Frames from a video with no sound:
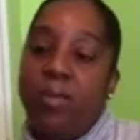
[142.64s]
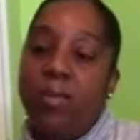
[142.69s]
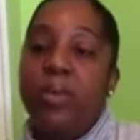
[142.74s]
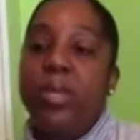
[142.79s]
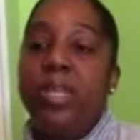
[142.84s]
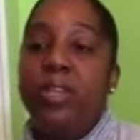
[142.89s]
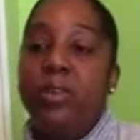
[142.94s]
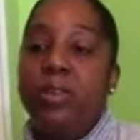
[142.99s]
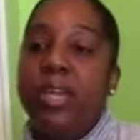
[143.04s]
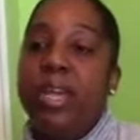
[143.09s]

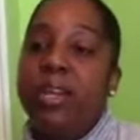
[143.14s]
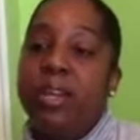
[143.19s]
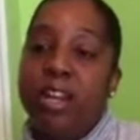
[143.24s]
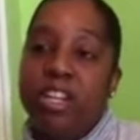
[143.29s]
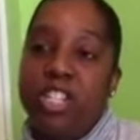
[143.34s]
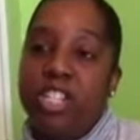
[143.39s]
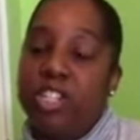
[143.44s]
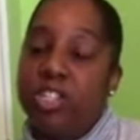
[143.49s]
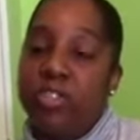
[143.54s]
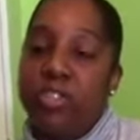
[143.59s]
We look at
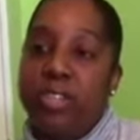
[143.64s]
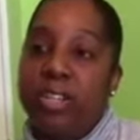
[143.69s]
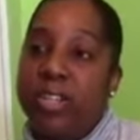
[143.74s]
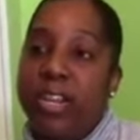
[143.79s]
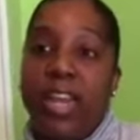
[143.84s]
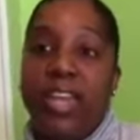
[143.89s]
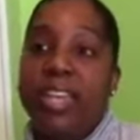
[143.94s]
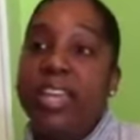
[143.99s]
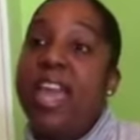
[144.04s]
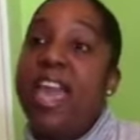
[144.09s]
our children
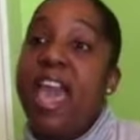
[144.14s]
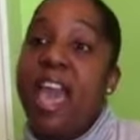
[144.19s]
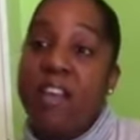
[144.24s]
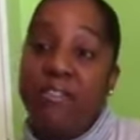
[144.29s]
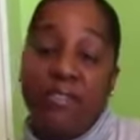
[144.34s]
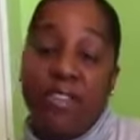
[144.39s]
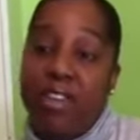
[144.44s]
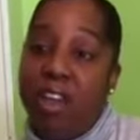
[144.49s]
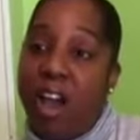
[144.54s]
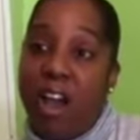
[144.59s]
like
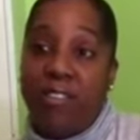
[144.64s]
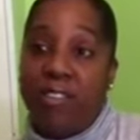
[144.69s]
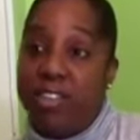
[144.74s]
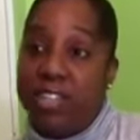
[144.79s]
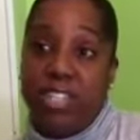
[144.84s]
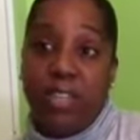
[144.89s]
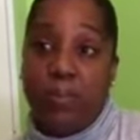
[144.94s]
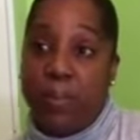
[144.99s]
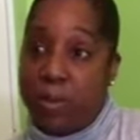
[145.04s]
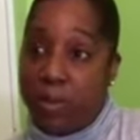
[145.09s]
every other
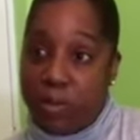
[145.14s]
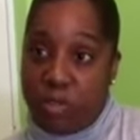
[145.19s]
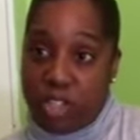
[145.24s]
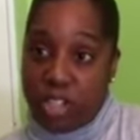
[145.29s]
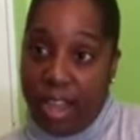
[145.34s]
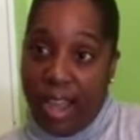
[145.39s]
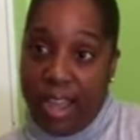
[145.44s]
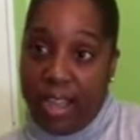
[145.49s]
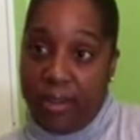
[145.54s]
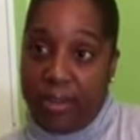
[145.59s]
typical
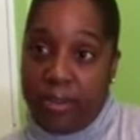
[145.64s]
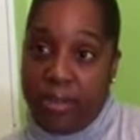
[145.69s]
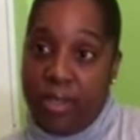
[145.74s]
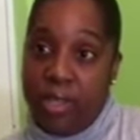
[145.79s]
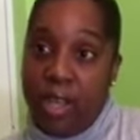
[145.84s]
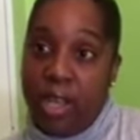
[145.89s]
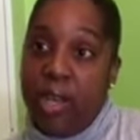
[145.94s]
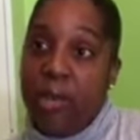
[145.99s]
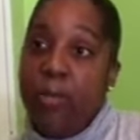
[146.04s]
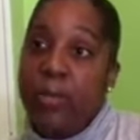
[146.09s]
child.
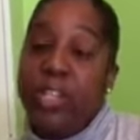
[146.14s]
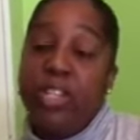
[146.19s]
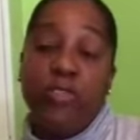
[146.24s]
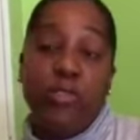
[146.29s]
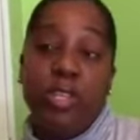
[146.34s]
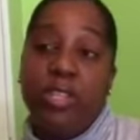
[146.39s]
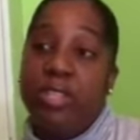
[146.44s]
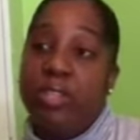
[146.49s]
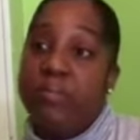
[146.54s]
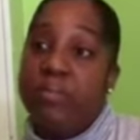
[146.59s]
We
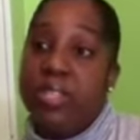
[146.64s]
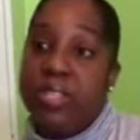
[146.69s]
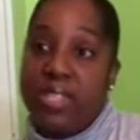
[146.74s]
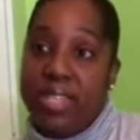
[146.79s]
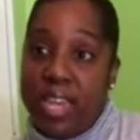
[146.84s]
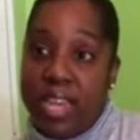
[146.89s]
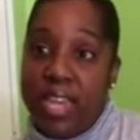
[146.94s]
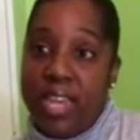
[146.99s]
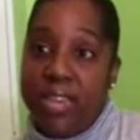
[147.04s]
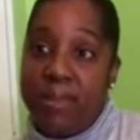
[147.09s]
treat them the
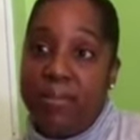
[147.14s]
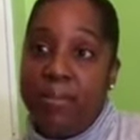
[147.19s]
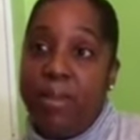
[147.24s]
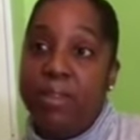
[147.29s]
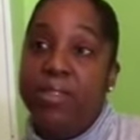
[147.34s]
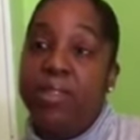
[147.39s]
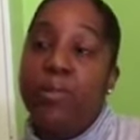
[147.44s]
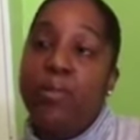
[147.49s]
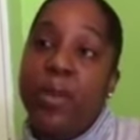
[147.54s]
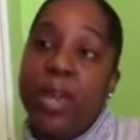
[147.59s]
same.
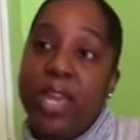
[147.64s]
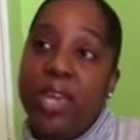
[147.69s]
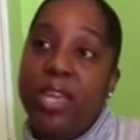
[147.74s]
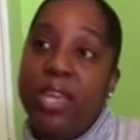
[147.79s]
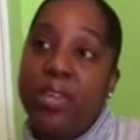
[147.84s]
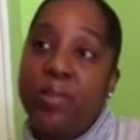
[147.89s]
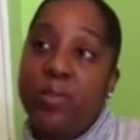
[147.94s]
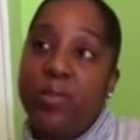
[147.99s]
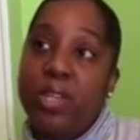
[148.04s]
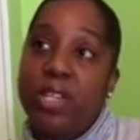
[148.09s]
The way
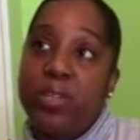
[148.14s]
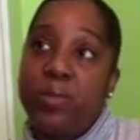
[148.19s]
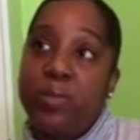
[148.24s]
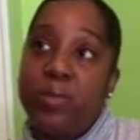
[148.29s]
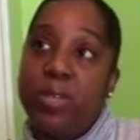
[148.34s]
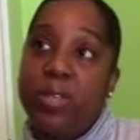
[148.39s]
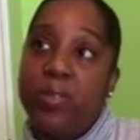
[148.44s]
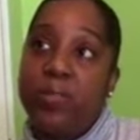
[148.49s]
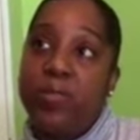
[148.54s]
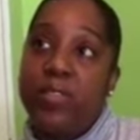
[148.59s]
in which
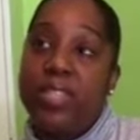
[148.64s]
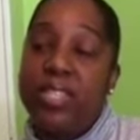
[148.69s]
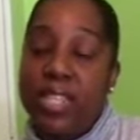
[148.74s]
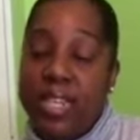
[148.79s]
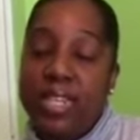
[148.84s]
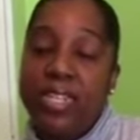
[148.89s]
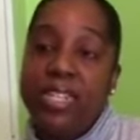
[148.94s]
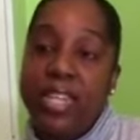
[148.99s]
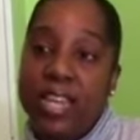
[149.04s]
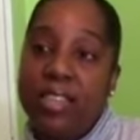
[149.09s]
we
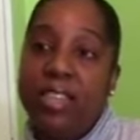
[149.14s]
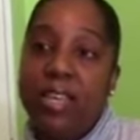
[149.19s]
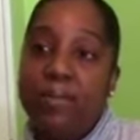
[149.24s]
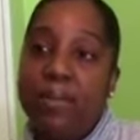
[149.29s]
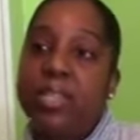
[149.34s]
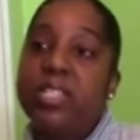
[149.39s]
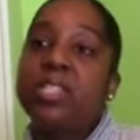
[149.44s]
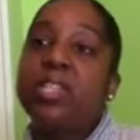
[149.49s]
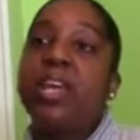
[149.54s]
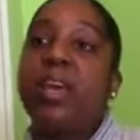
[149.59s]
facilitate them
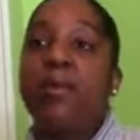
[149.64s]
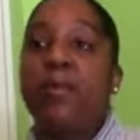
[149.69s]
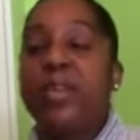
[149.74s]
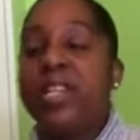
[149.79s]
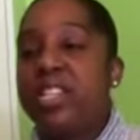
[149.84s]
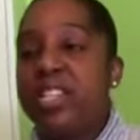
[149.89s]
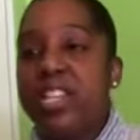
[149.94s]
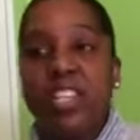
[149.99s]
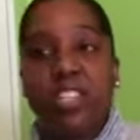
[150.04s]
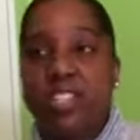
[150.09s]
is that we
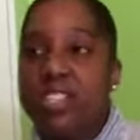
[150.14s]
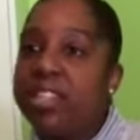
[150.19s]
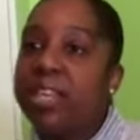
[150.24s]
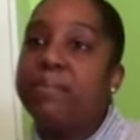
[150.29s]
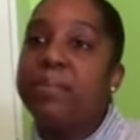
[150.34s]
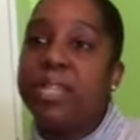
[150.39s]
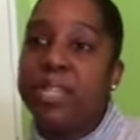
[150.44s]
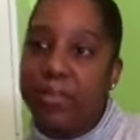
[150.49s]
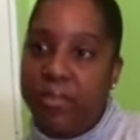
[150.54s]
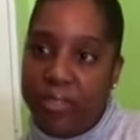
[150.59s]
teach
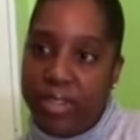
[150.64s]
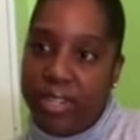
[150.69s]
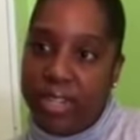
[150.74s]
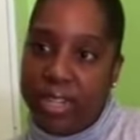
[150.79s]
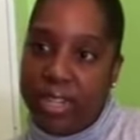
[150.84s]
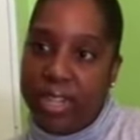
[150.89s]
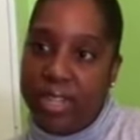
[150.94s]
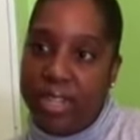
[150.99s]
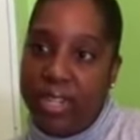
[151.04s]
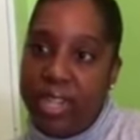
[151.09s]
them
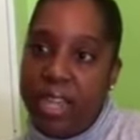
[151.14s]
differently.